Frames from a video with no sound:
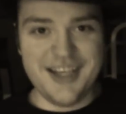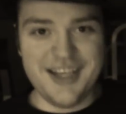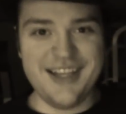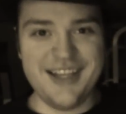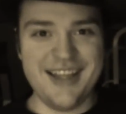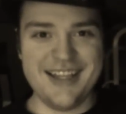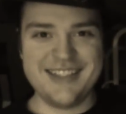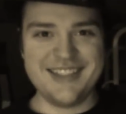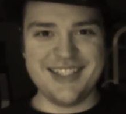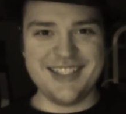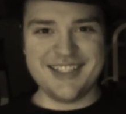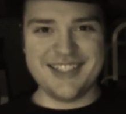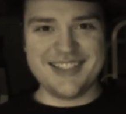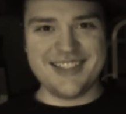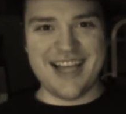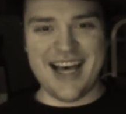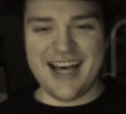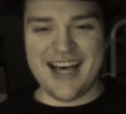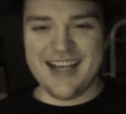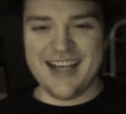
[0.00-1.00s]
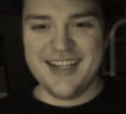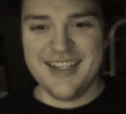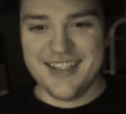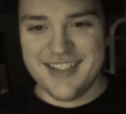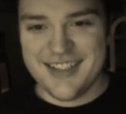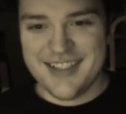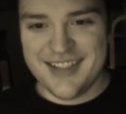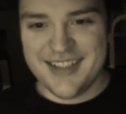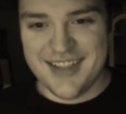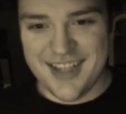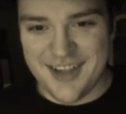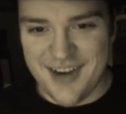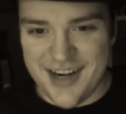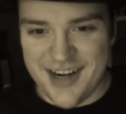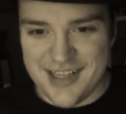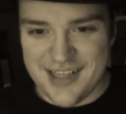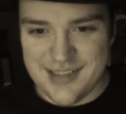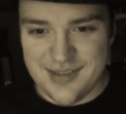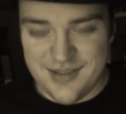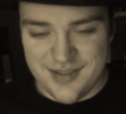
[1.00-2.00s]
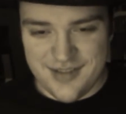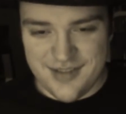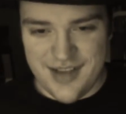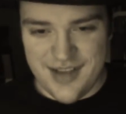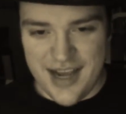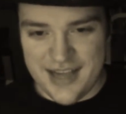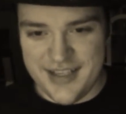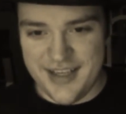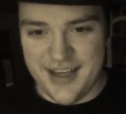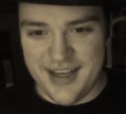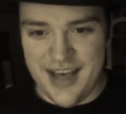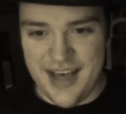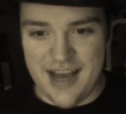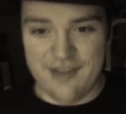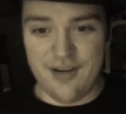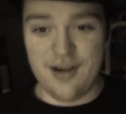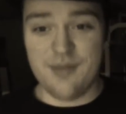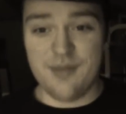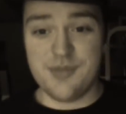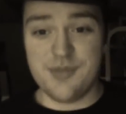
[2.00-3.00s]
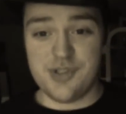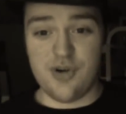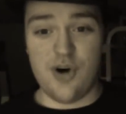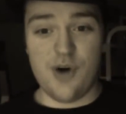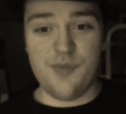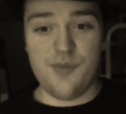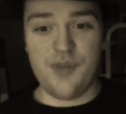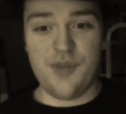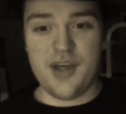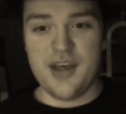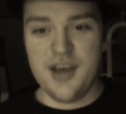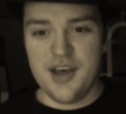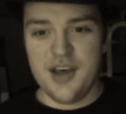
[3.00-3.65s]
It's just not the greatest idea ever. So hopefully